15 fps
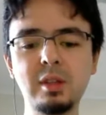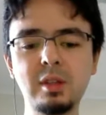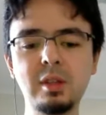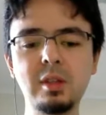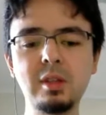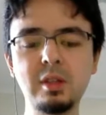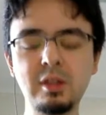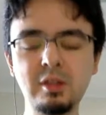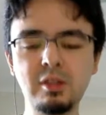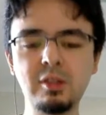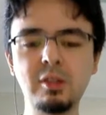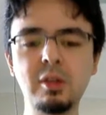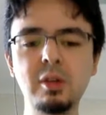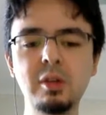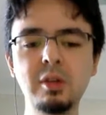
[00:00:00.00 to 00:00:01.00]

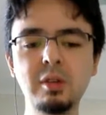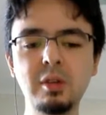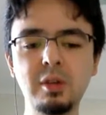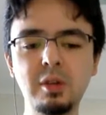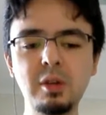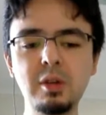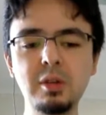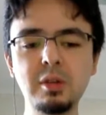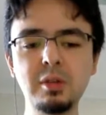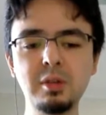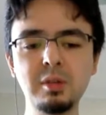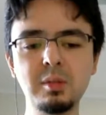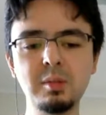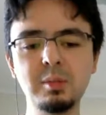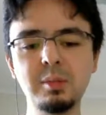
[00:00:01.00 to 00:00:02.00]
It's
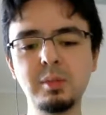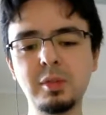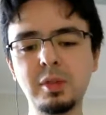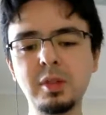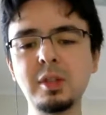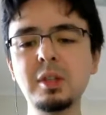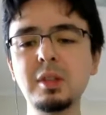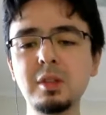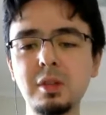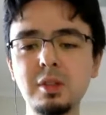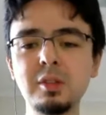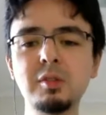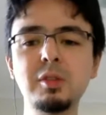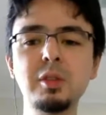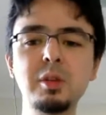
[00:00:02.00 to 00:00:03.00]
all got a
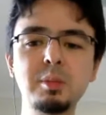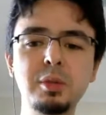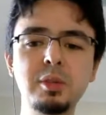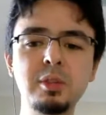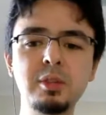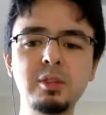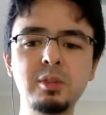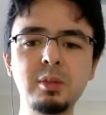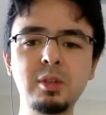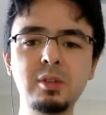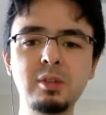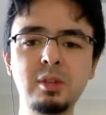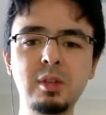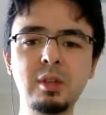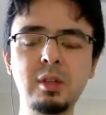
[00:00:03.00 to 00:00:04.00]
lot of thought put into it